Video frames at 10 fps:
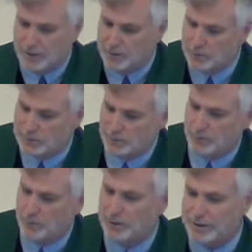who
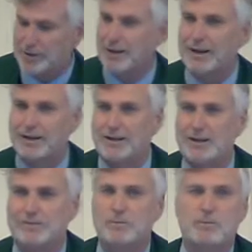support that
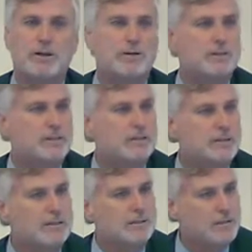kind of approach
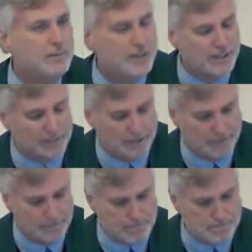to humanity.